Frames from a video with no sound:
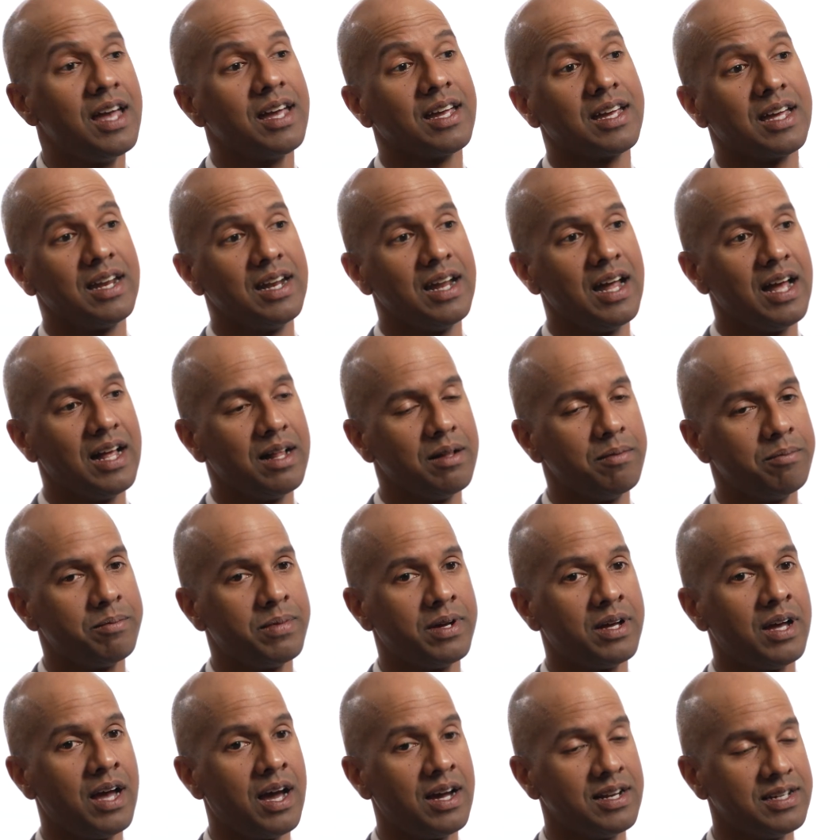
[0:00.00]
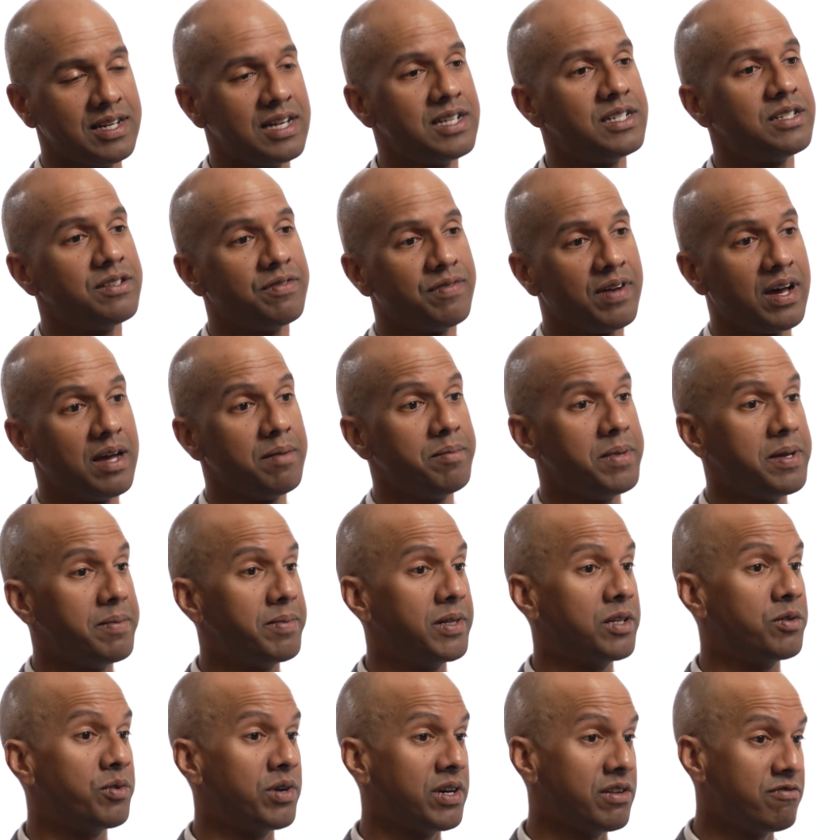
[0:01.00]
can help identify
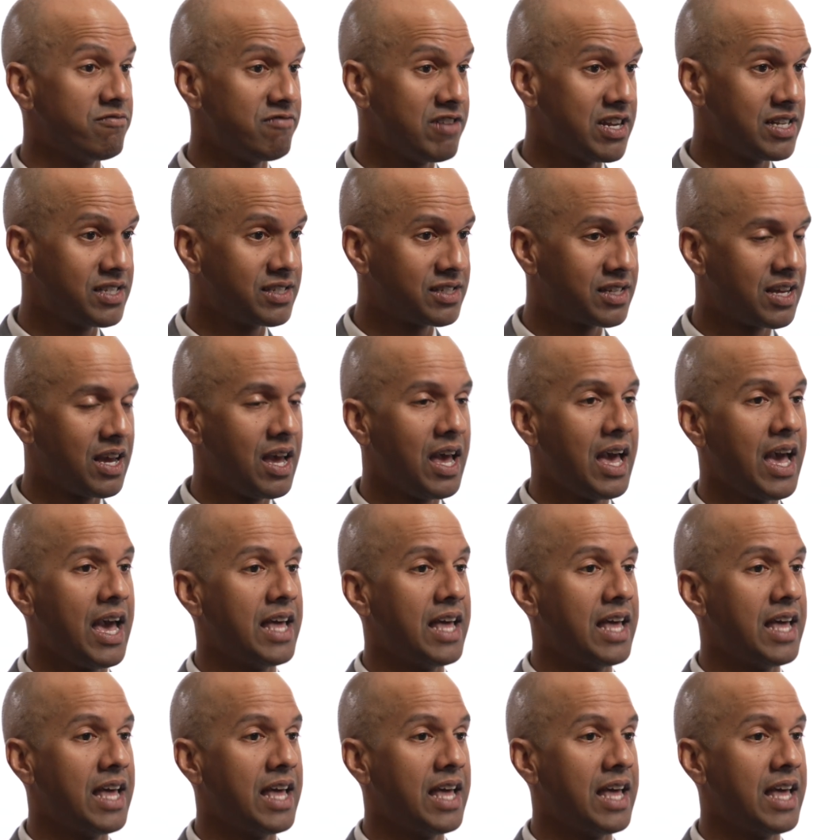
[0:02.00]
people who are at risk